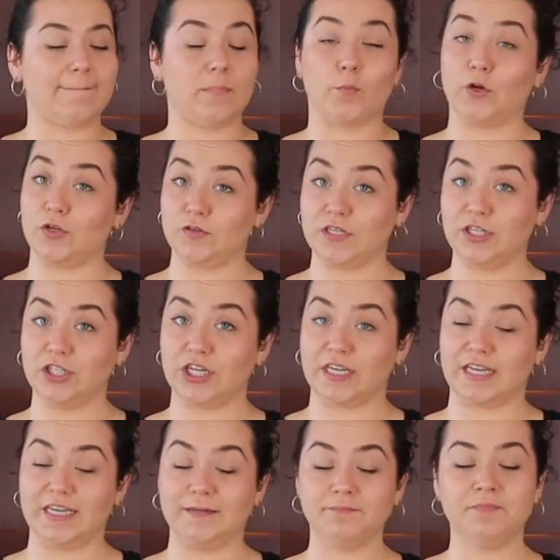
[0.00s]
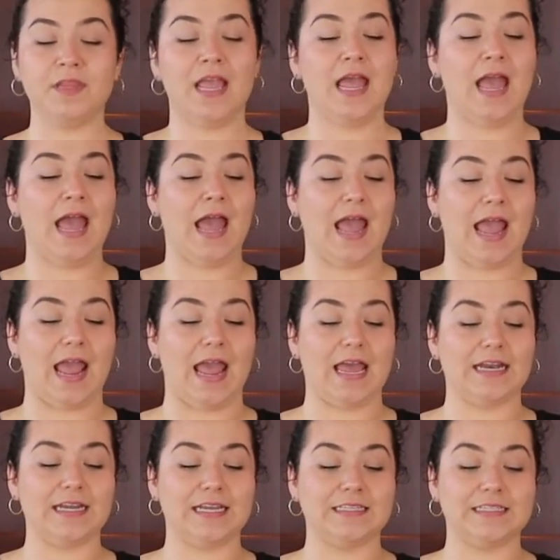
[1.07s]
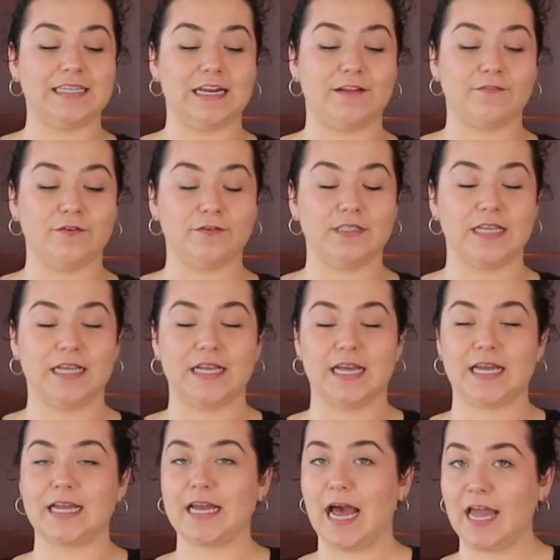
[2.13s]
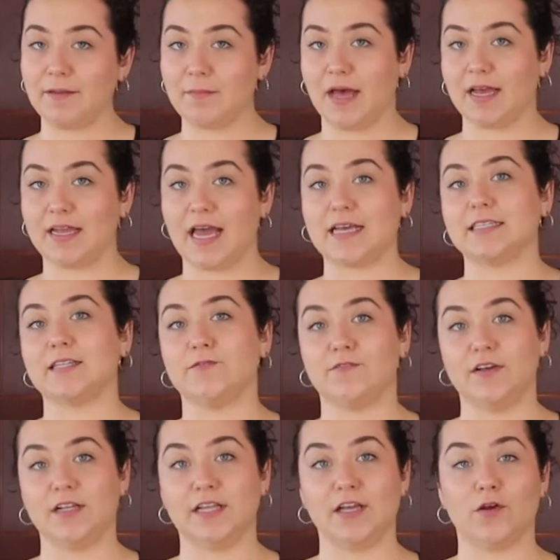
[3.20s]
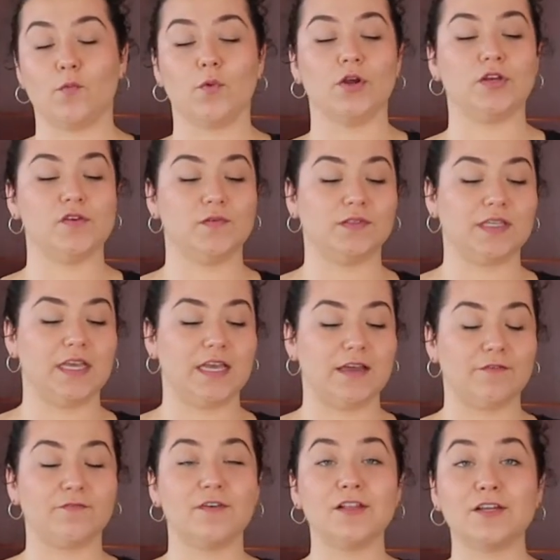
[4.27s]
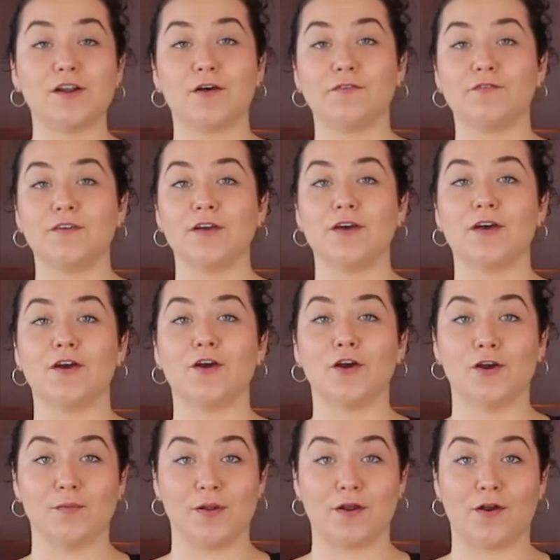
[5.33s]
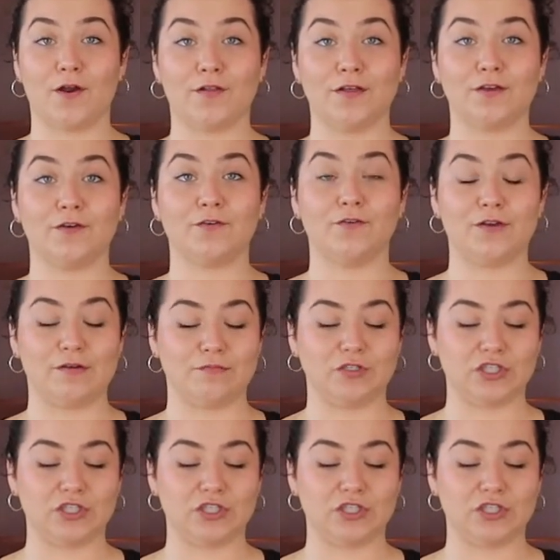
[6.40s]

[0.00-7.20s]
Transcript: We're using chicken, and instead of using kaymak as the filling, we're using Philadelphia herb and garlic cream